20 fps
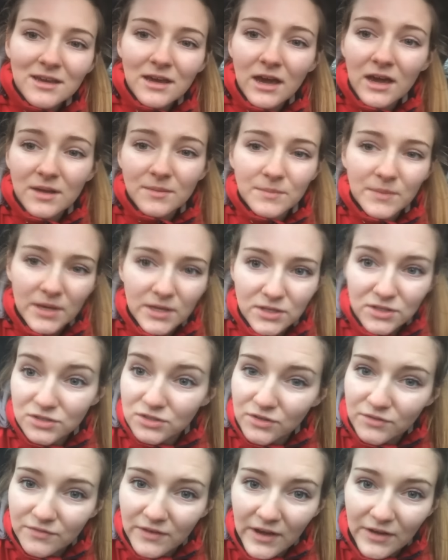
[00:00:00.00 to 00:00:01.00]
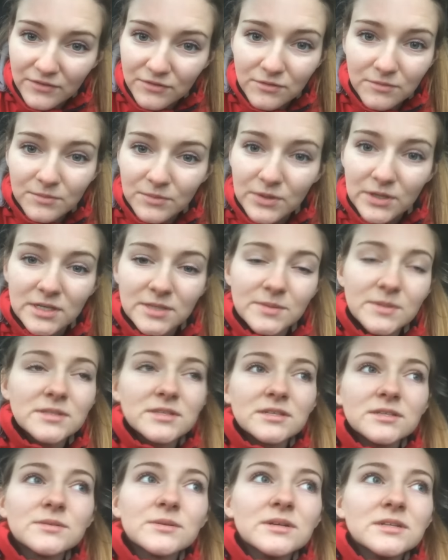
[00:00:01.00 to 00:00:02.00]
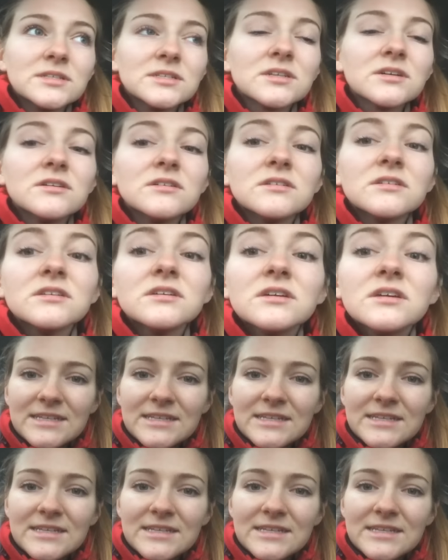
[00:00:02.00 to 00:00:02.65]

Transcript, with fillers: I'm getting so fat from Christmas, I swear to God.